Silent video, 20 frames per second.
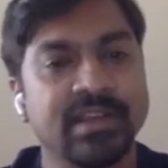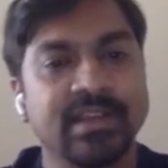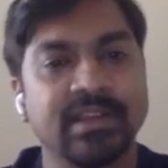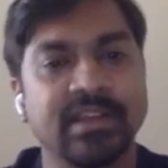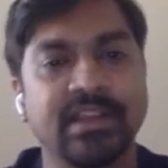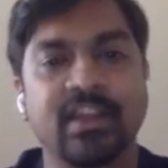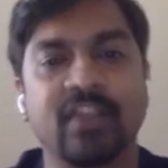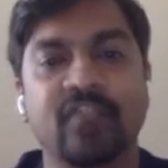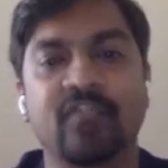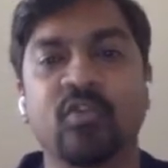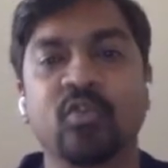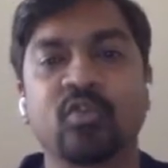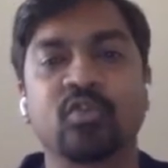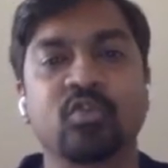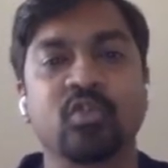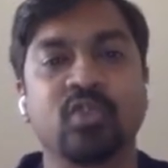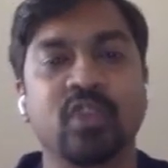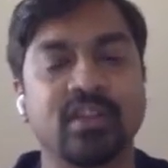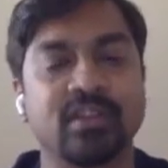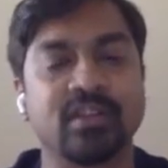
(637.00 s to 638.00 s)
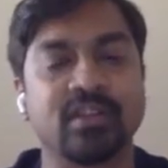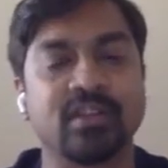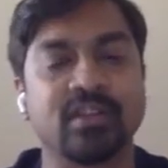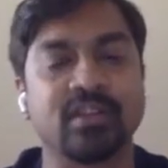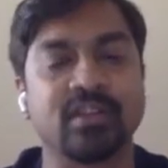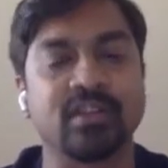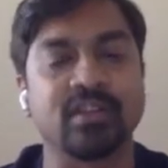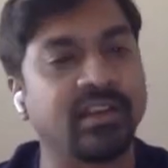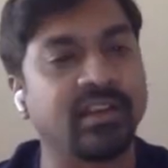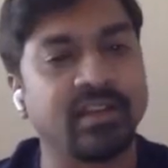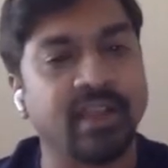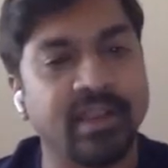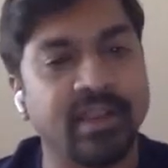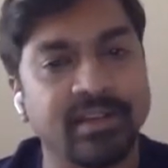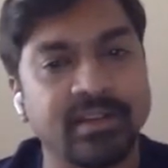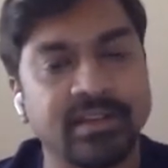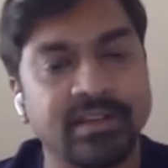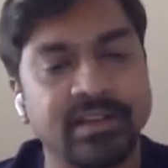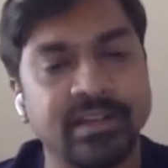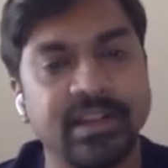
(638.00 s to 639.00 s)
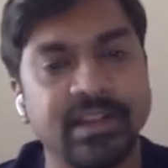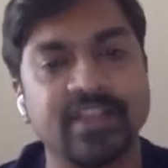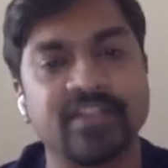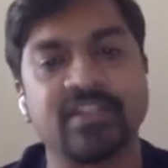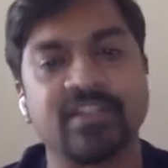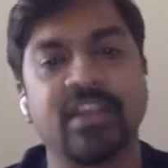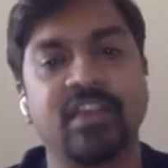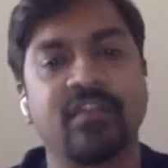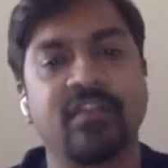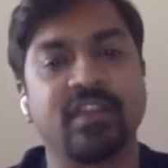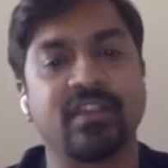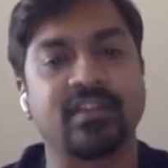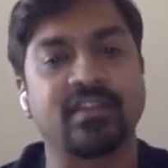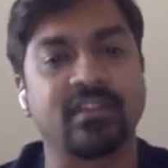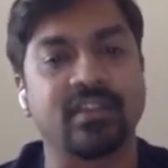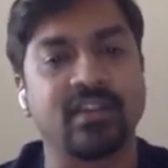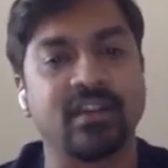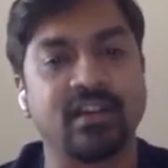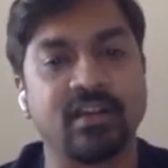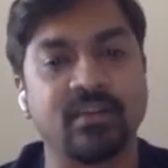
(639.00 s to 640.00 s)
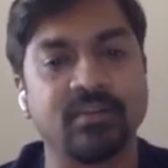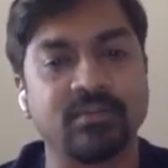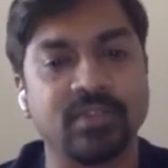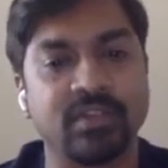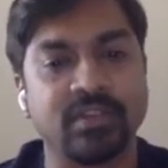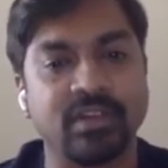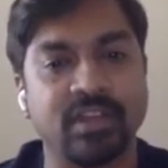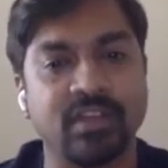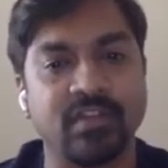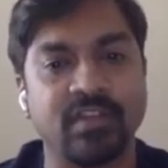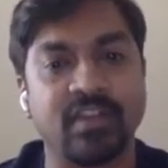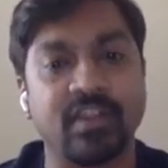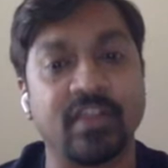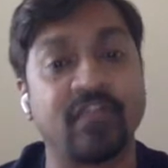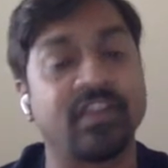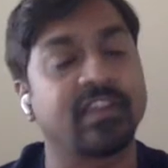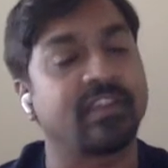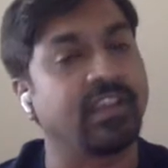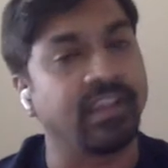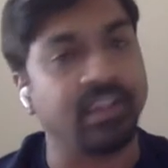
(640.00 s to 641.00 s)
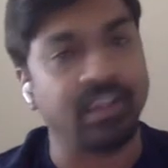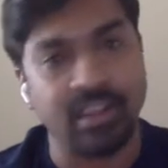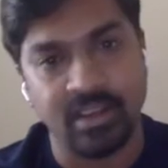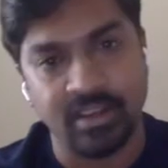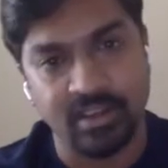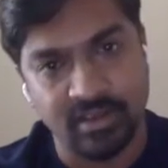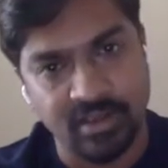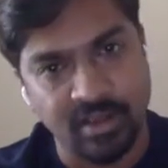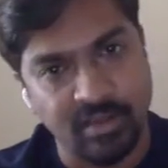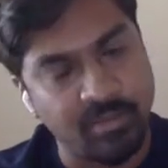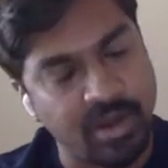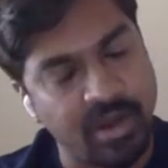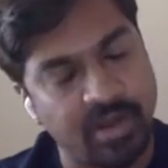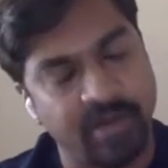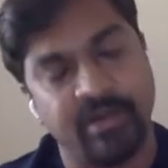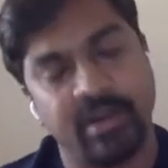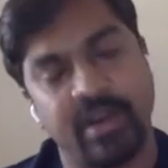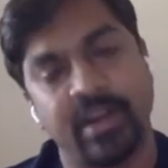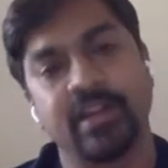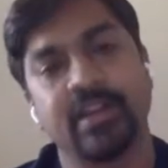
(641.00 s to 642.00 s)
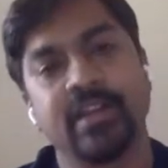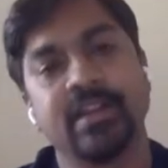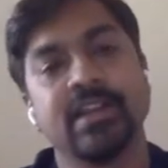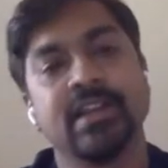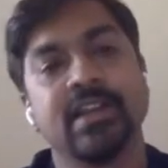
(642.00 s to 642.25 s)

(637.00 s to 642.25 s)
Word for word: they are forced to run something like the HDFS uh, um, DFS FSCK command, right?